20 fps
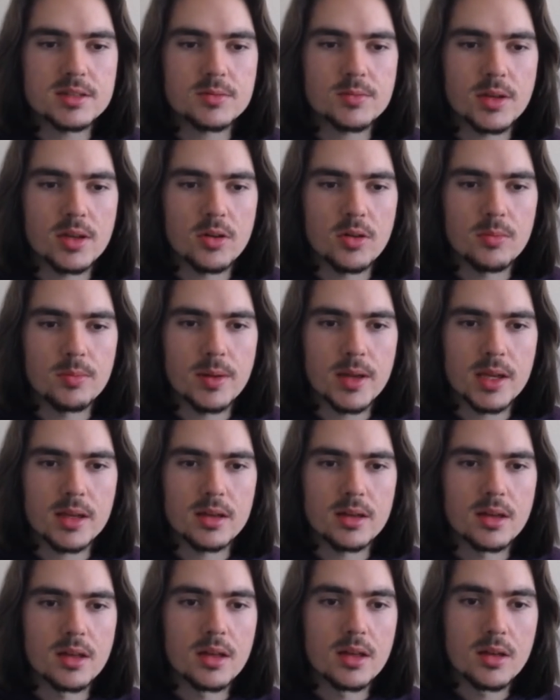We go back,
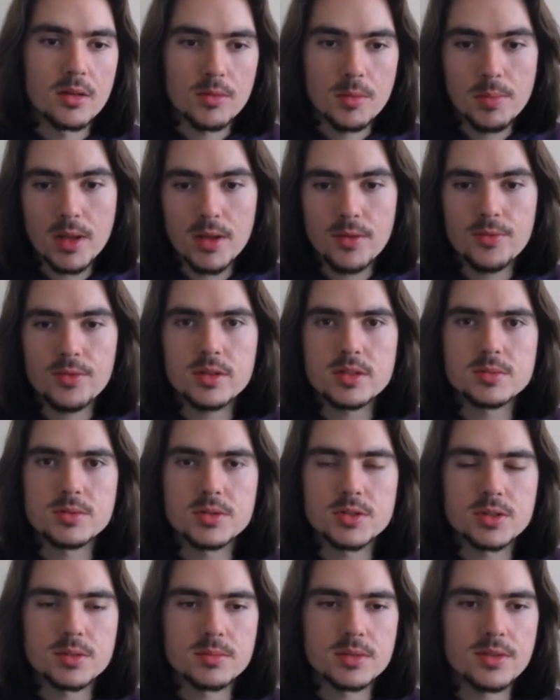we play first
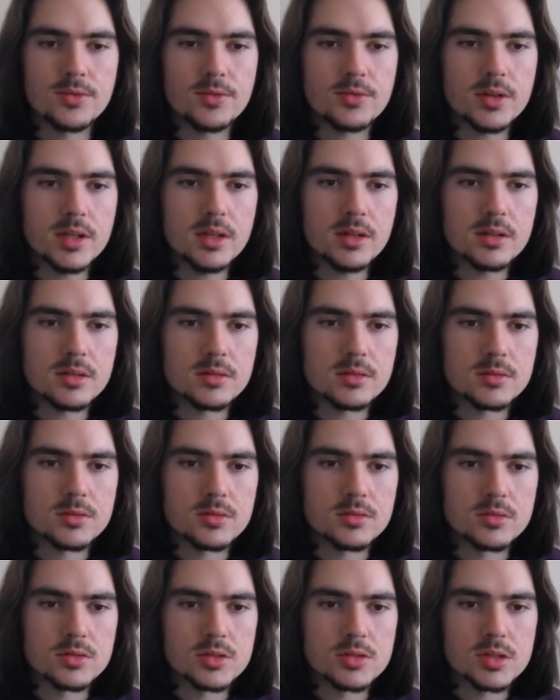bishop d3
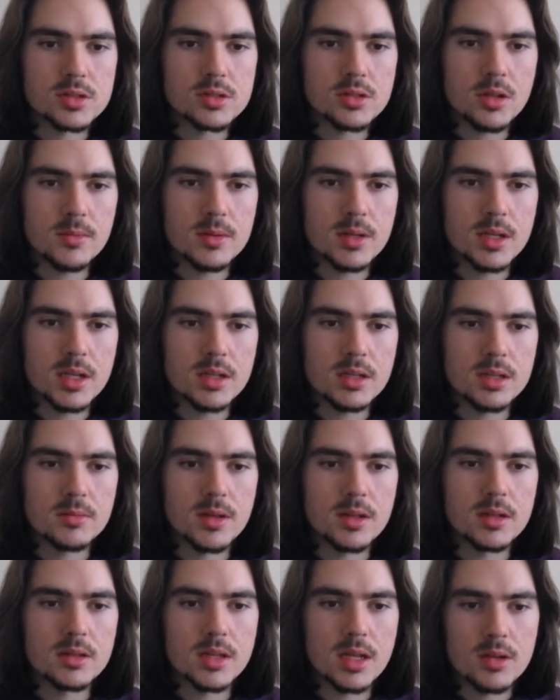to just dominate him,
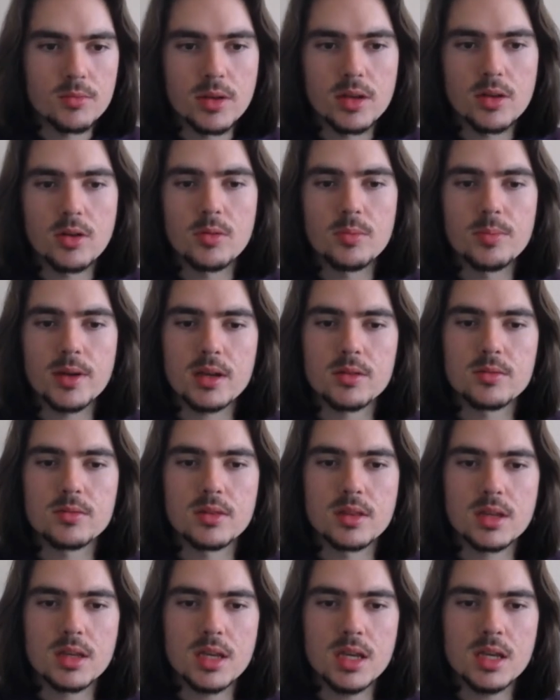and then we go back with the
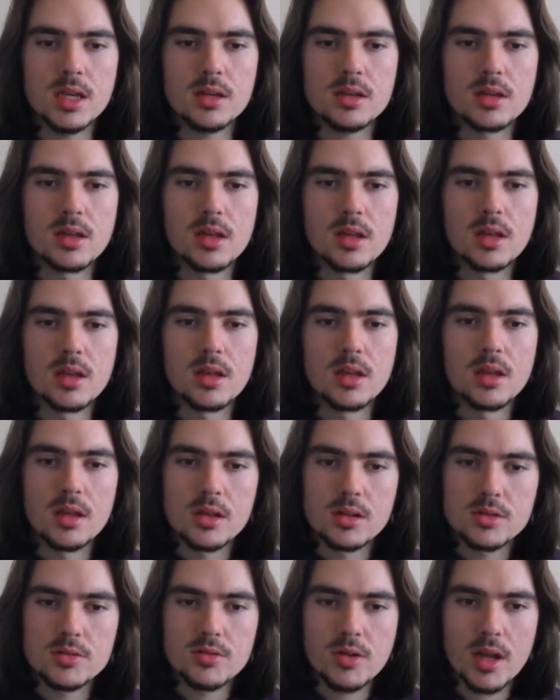king,
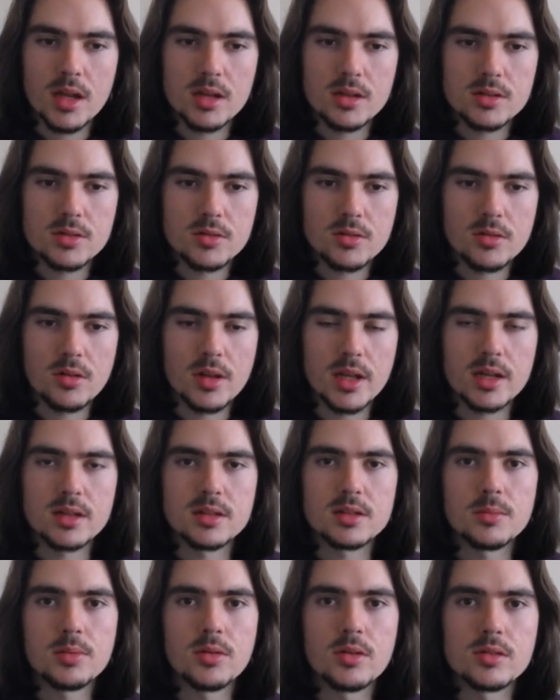trying to collect the
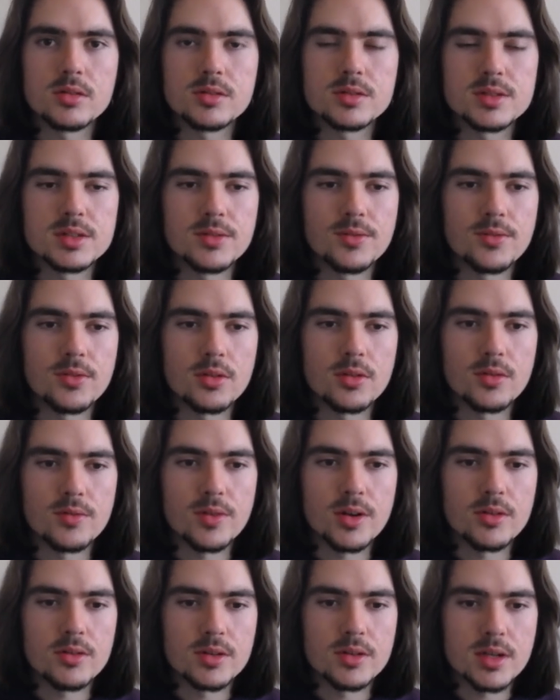pawn on c4.
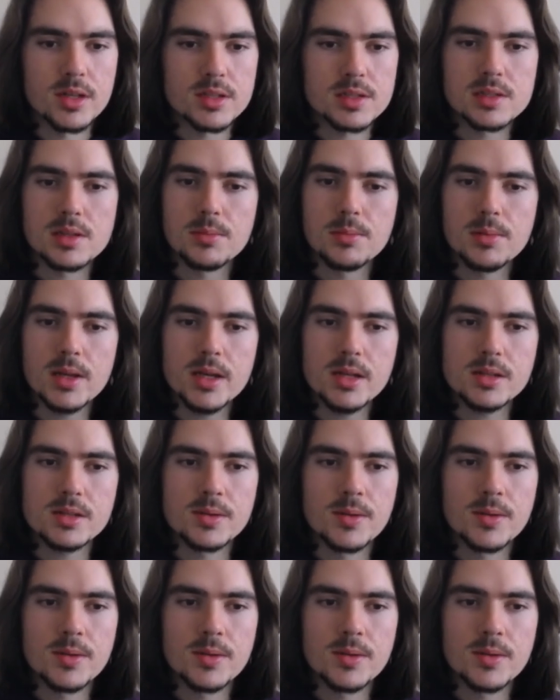Very nicely played.